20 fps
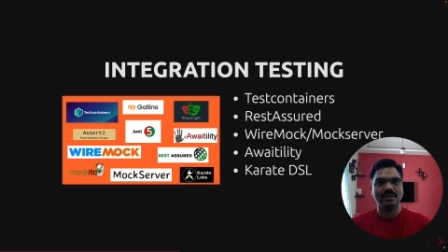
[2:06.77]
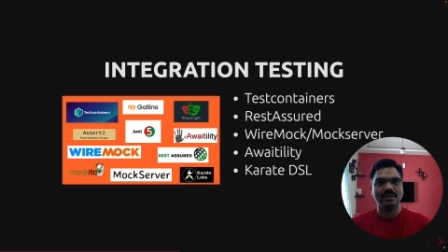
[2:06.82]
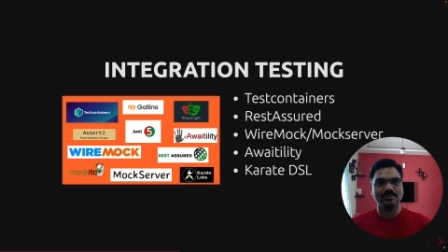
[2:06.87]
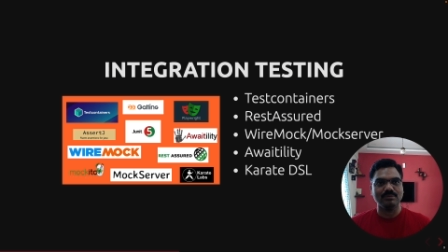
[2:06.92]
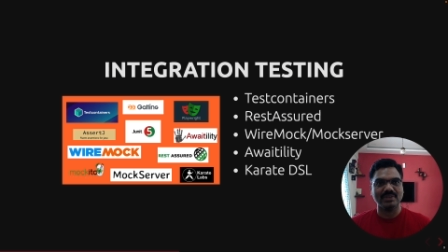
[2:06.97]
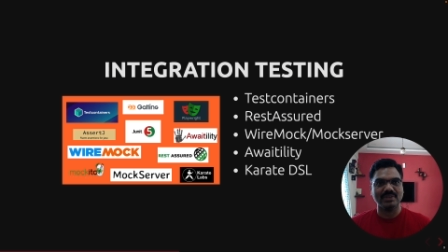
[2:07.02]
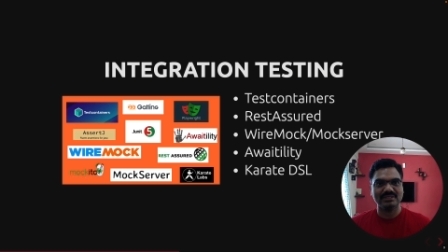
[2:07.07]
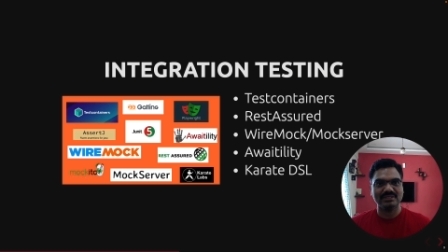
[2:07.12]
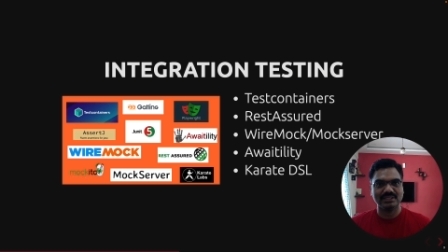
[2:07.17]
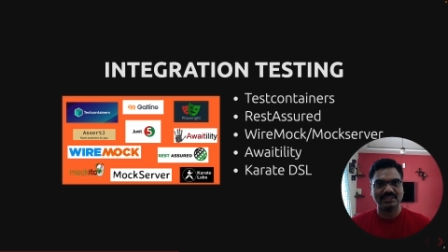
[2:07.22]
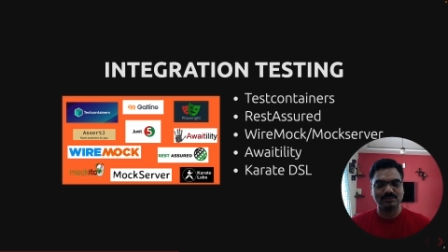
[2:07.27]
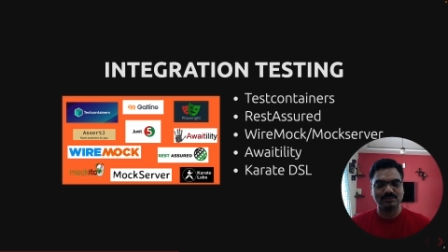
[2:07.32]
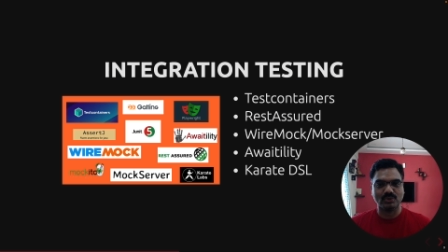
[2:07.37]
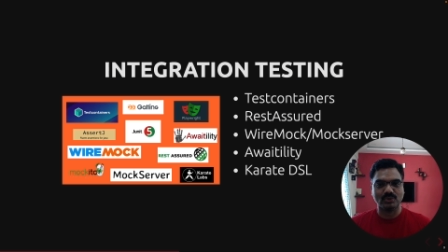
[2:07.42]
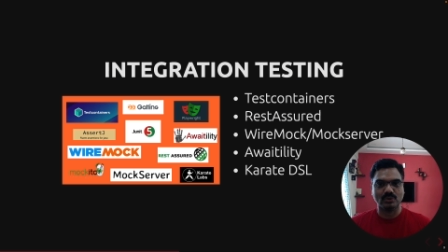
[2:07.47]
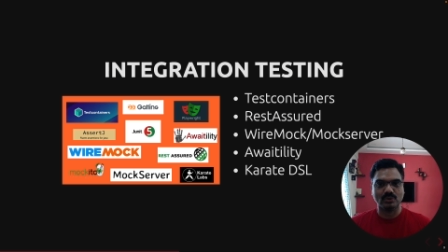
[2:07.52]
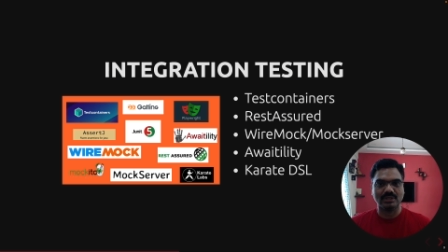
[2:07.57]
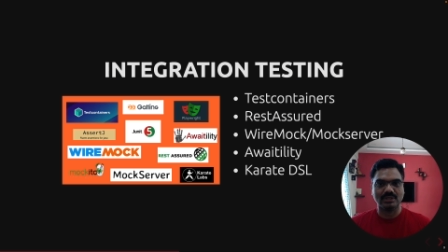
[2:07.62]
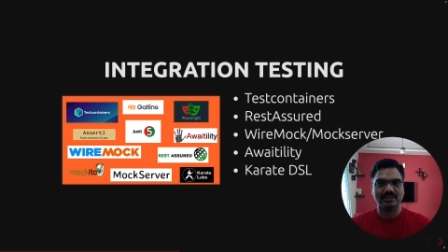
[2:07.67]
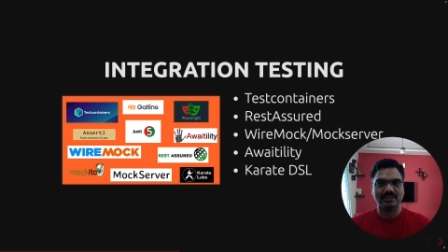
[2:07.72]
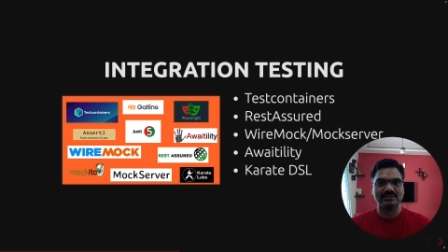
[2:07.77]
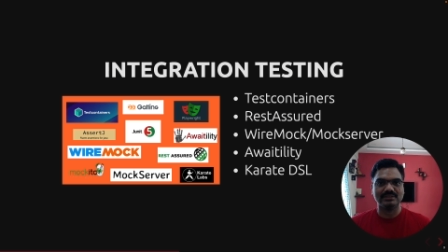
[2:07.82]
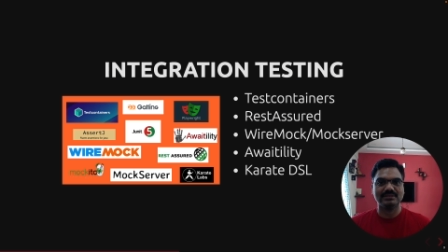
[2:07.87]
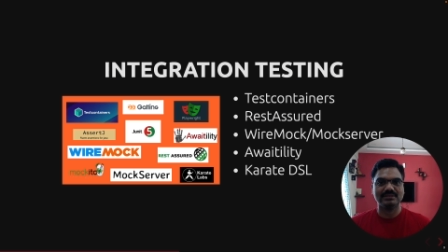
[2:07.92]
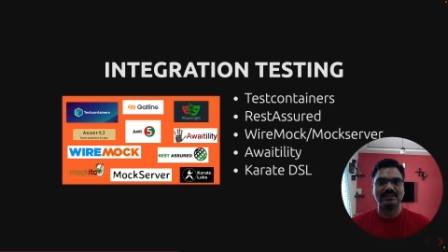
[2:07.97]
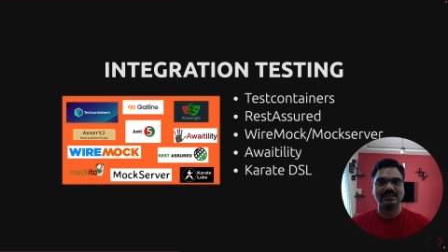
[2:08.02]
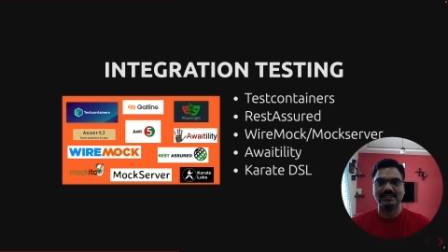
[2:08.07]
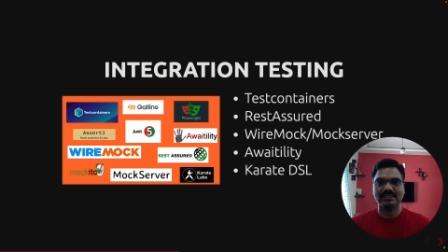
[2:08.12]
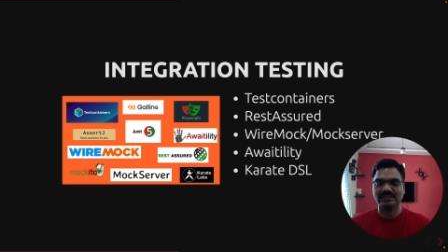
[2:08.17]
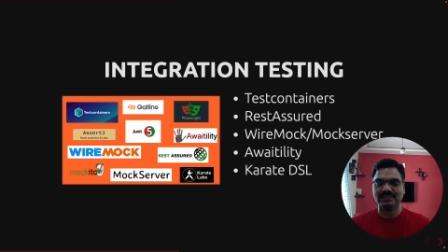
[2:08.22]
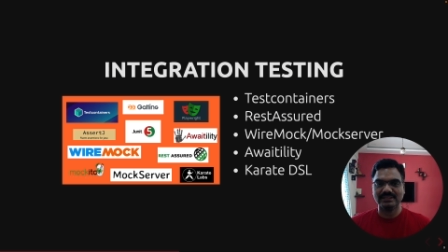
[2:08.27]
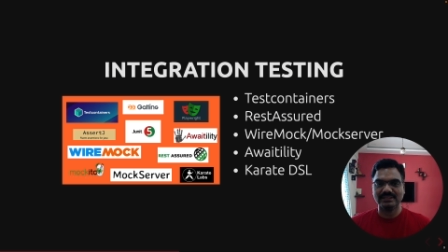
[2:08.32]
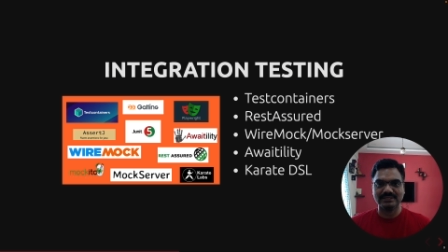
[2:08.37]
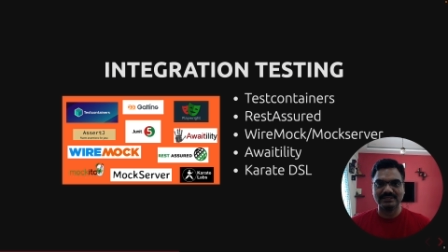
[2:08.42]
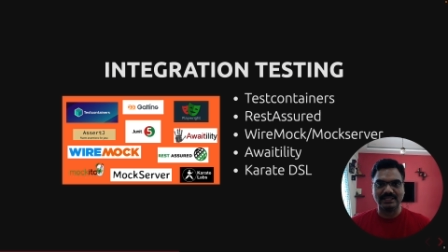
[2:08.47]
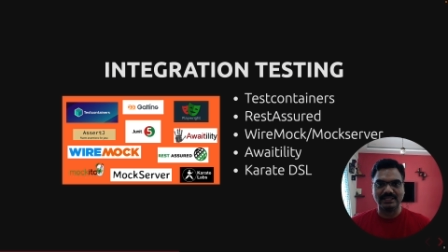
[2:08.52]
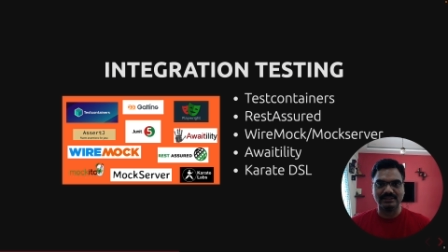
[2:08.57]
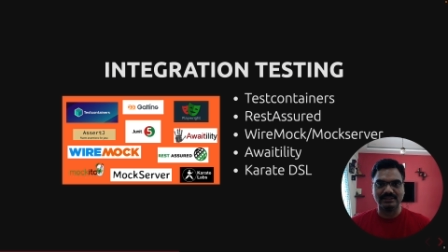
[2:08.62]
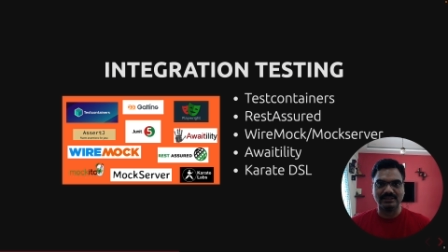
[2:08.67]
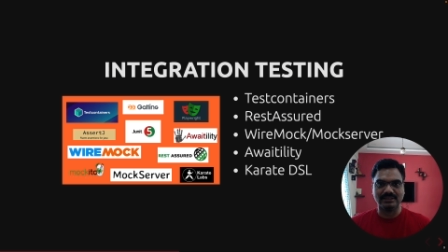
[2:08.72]
message brokers and things
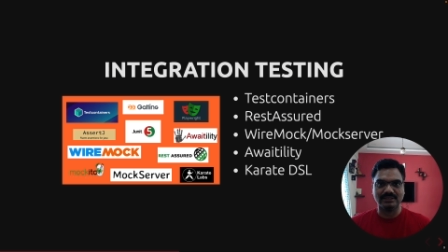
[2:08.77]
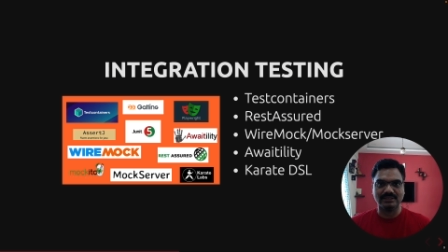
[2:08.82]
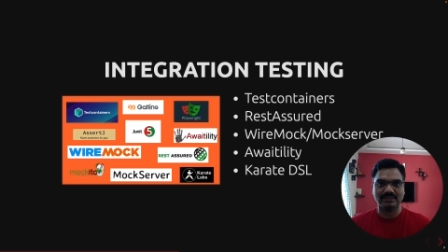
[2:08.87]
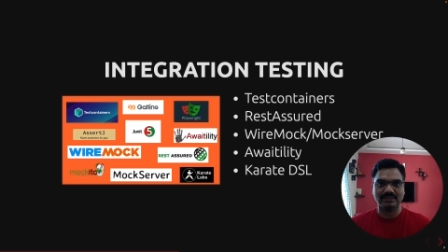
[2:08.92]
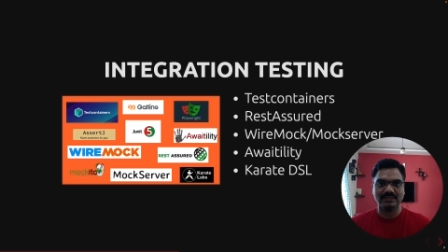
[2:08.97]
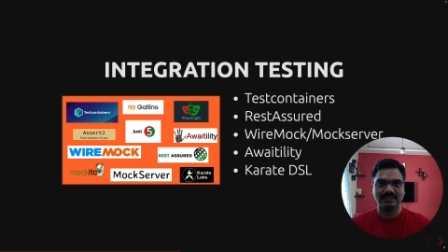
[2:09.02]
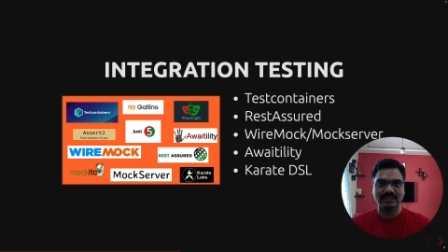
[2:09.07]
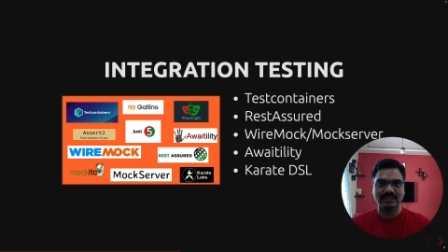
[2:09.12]
like that.